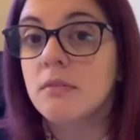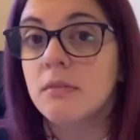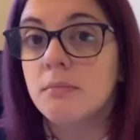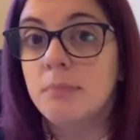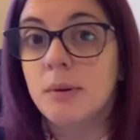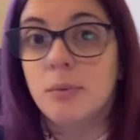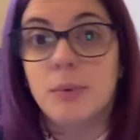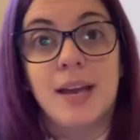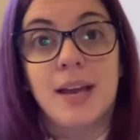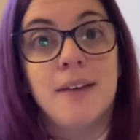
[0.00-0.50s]

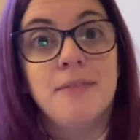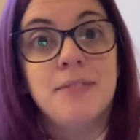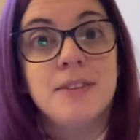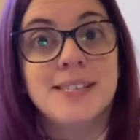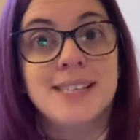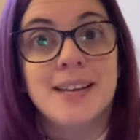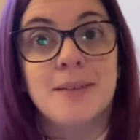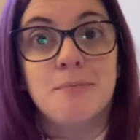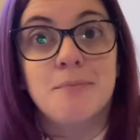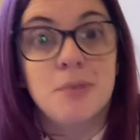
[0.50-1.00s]
But we have the
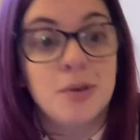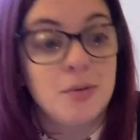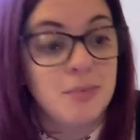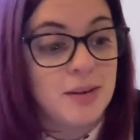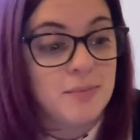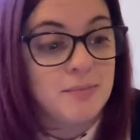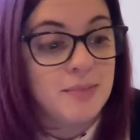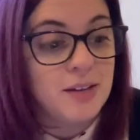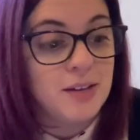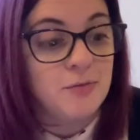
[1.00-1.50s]
same
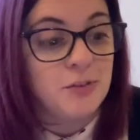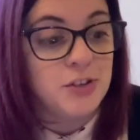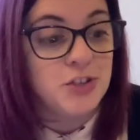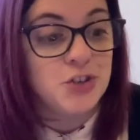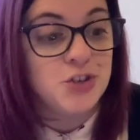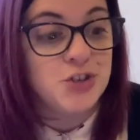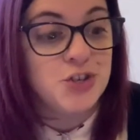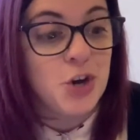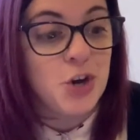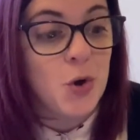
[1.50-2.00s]
problem. If we
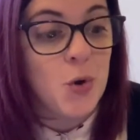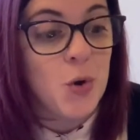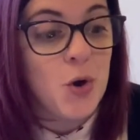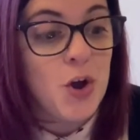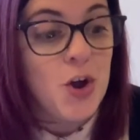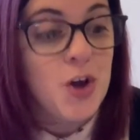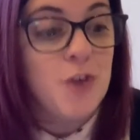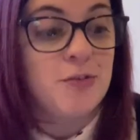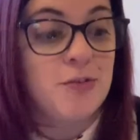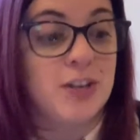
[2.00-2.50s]
don't know,
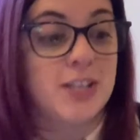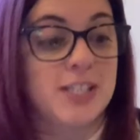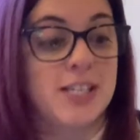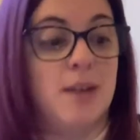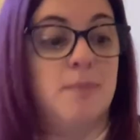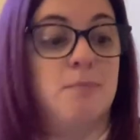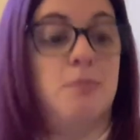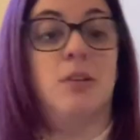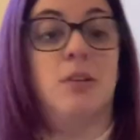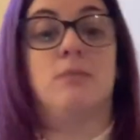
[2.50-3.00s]
for
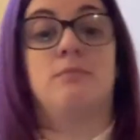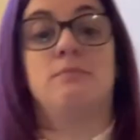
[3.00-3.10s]
example,